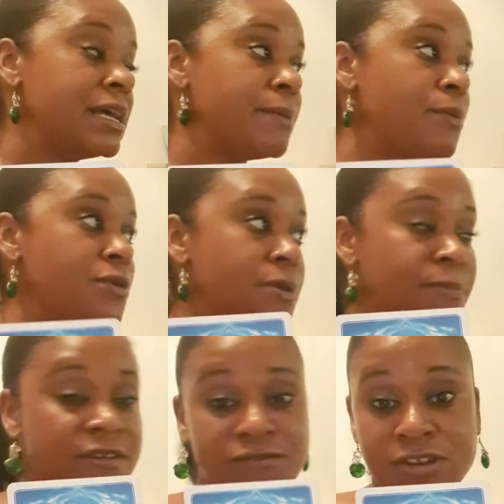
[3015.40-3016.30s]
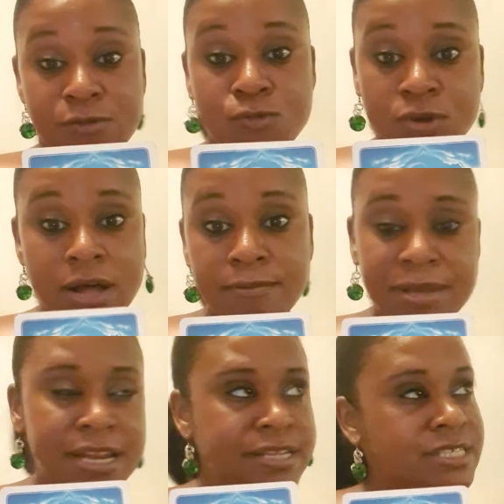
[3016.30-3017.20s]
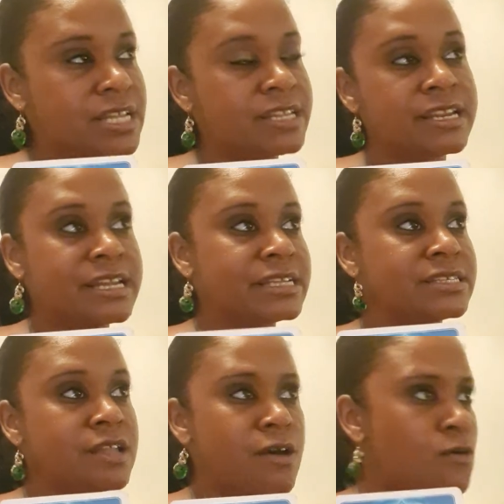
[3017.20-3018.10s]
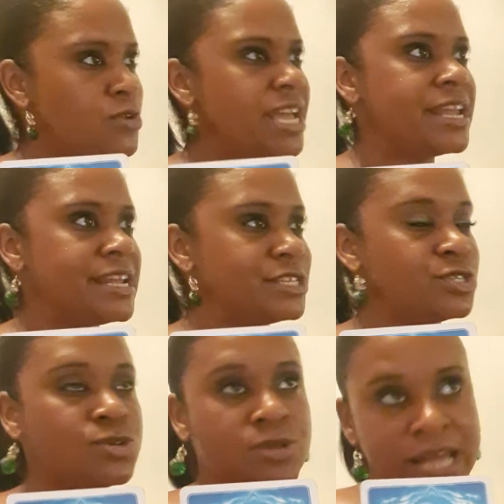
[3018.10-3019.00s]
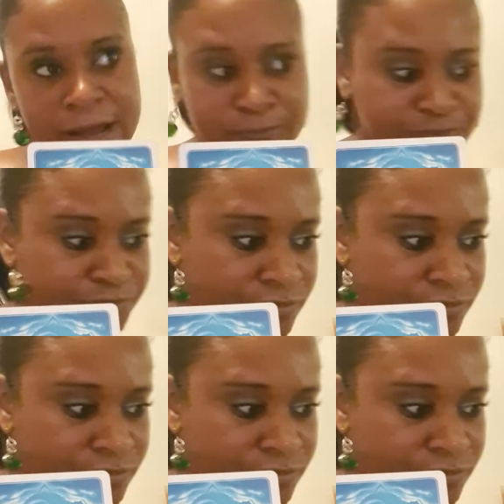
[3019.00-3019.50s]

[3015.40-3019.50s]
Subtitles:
but an epiphany will come in and suddenly it's like, oh yeah, let's do that.